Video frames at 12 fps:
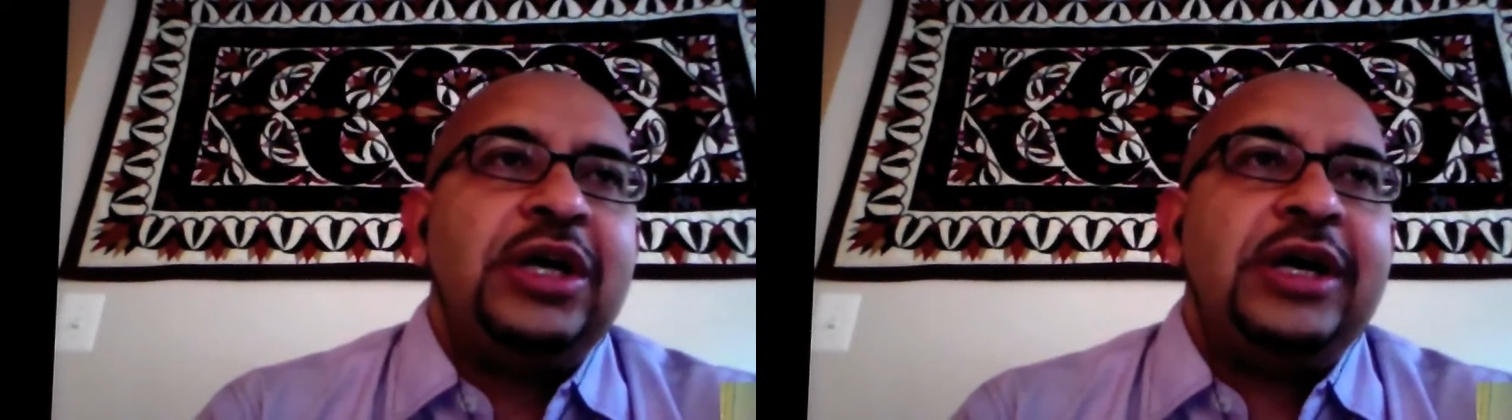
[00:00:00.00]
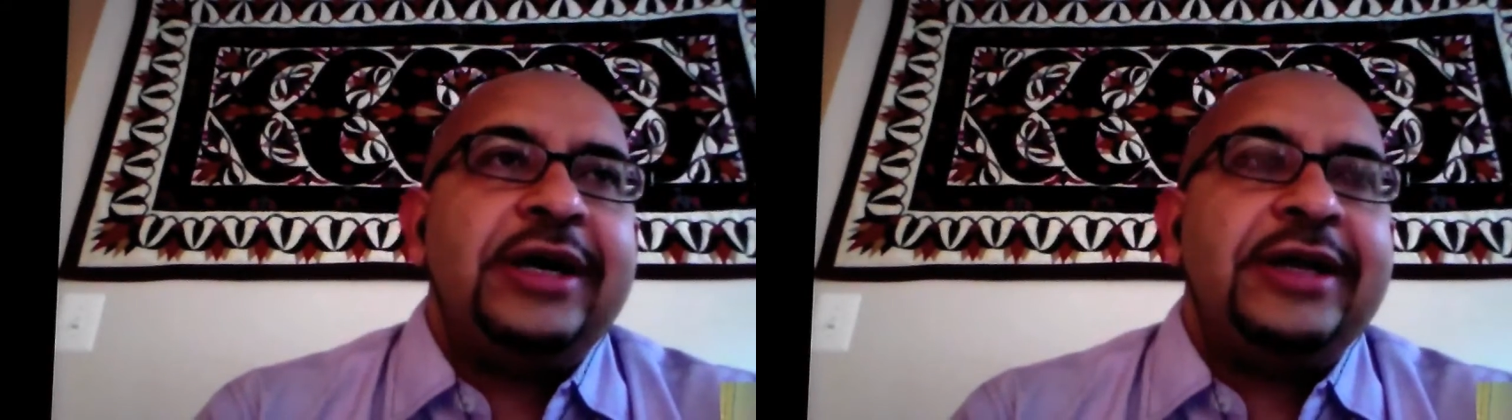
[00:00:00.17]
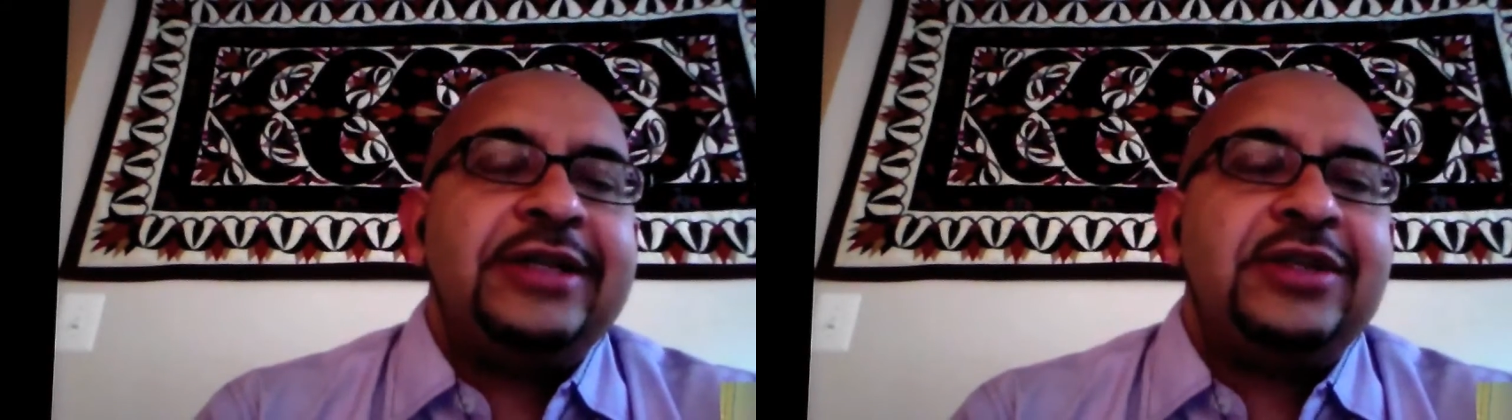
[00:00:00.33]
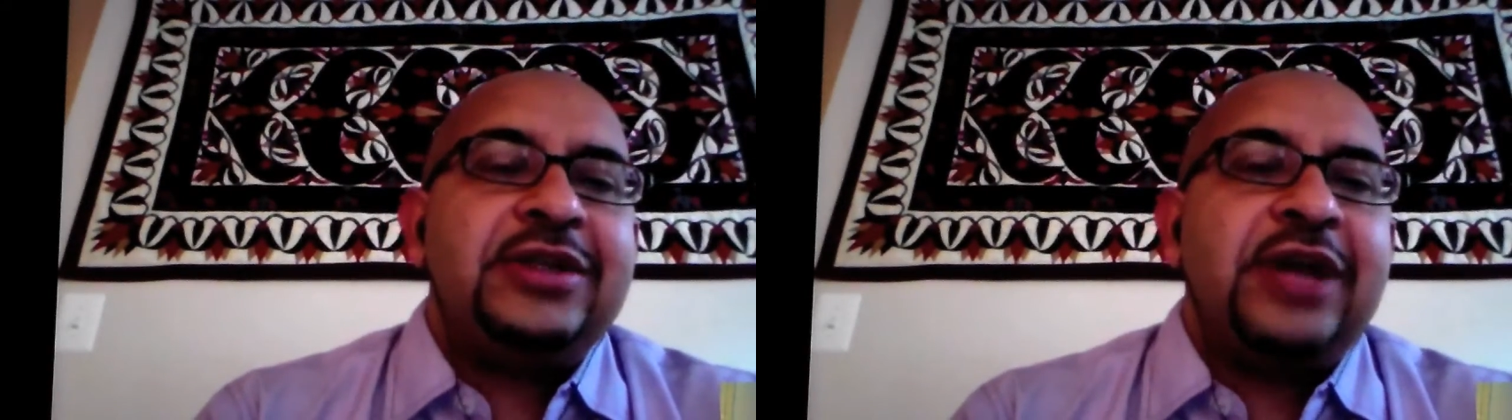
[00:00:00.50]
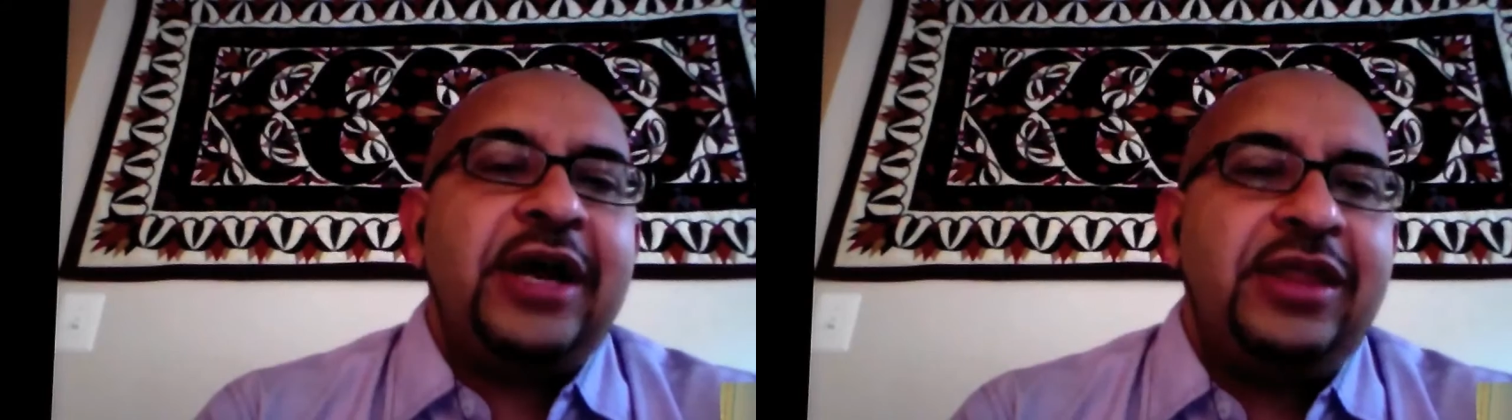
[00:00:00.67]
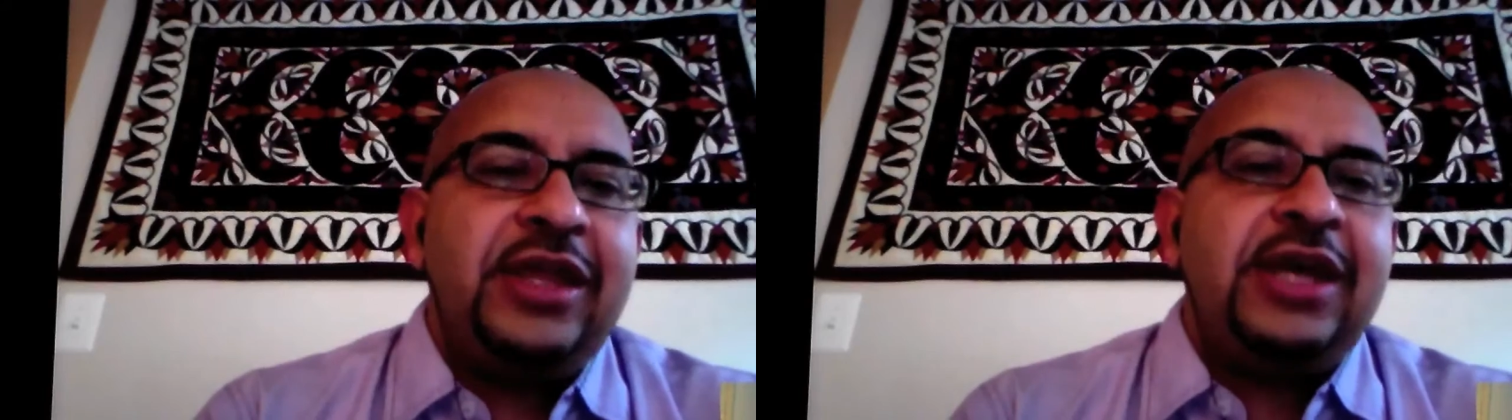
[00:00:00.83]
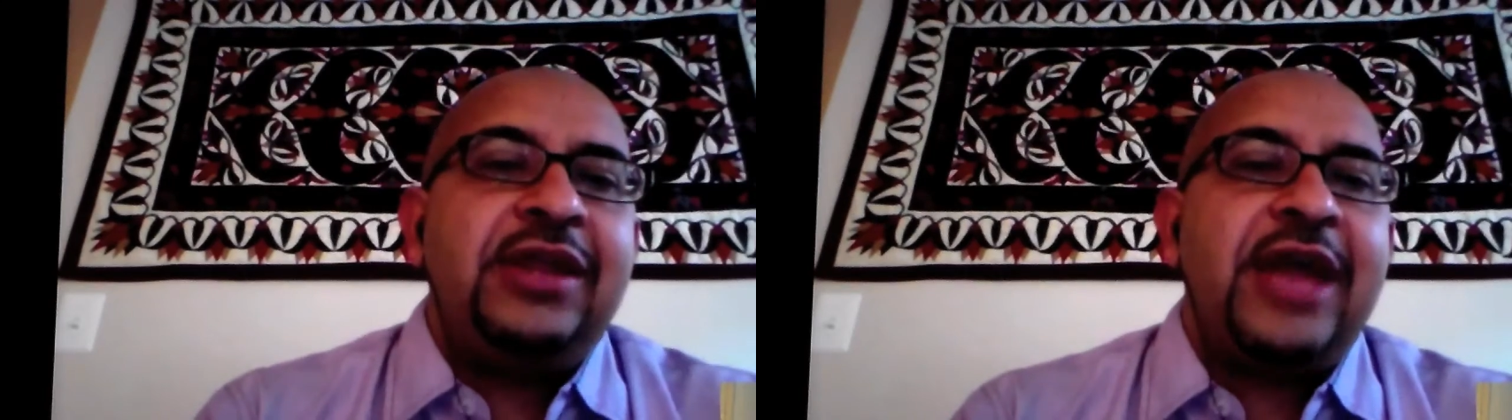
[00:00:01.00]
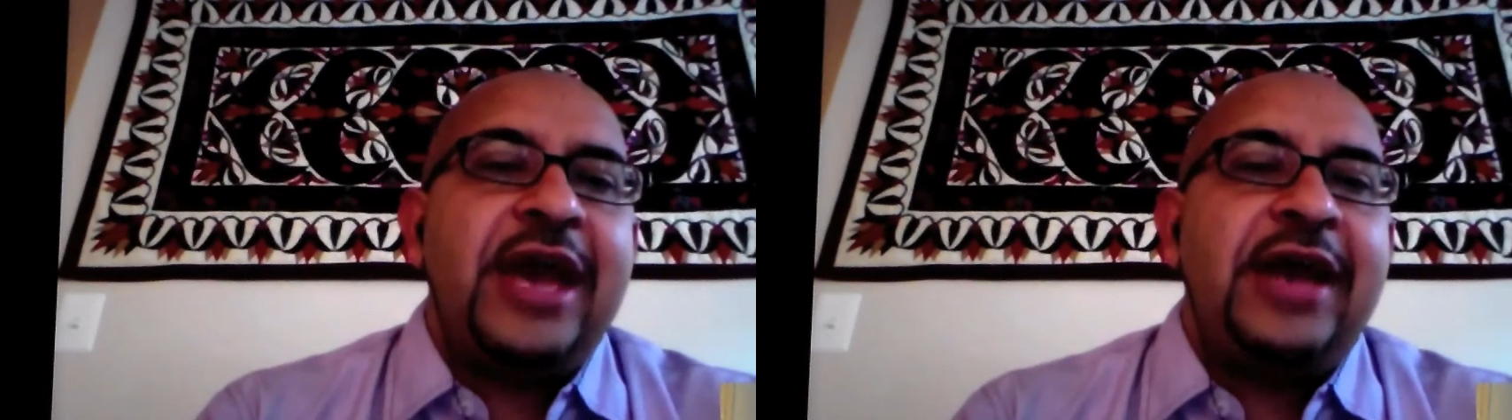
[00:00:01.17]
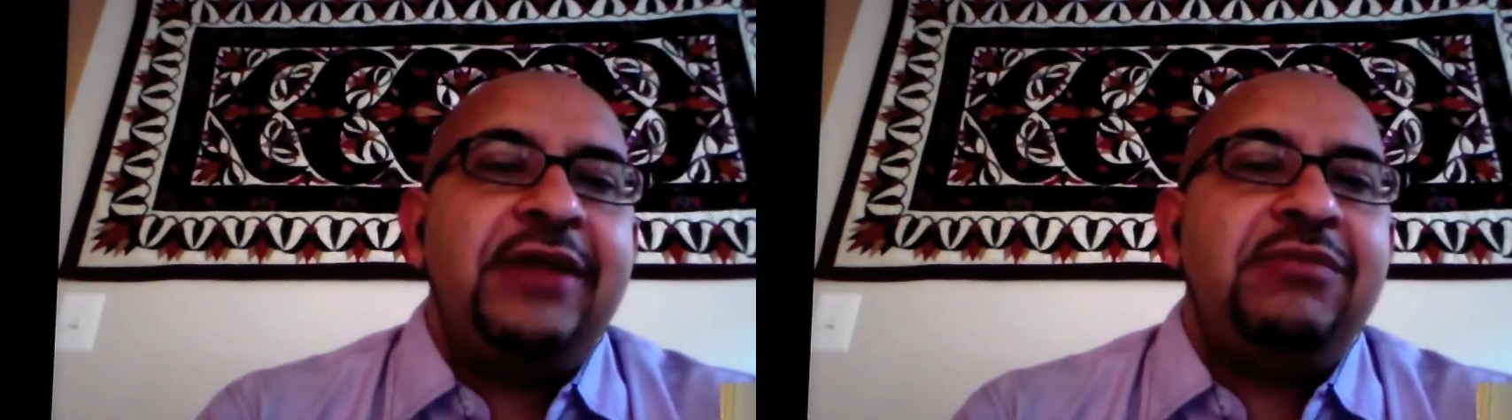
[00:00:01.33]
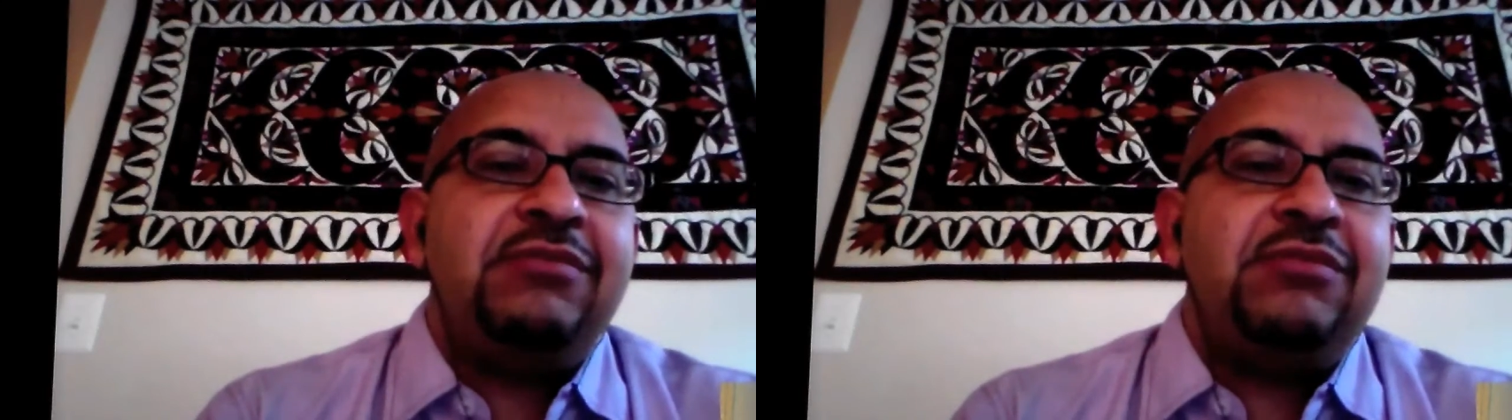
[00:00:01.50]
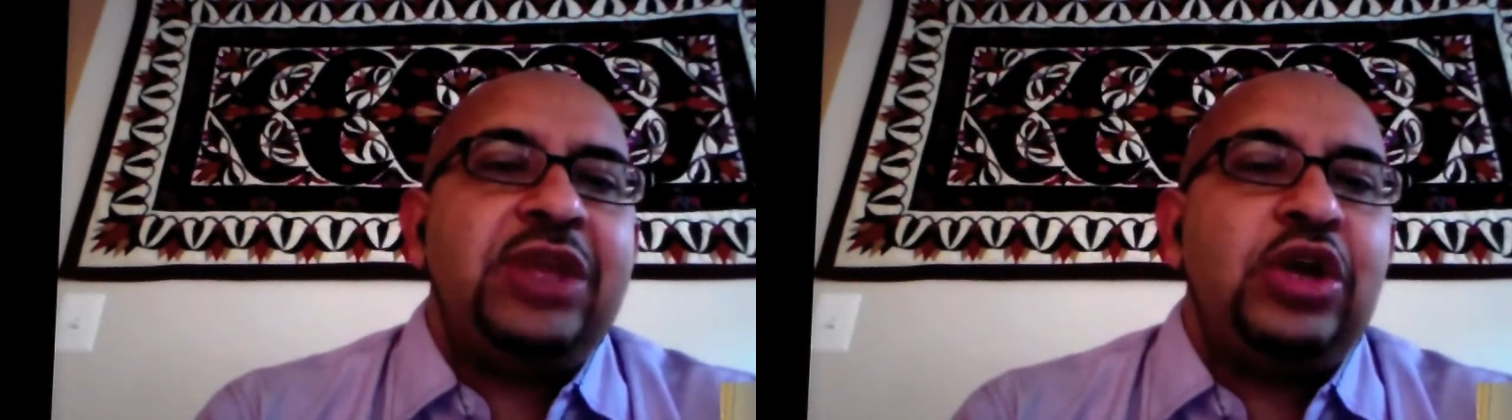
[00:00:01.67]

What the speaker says: I think that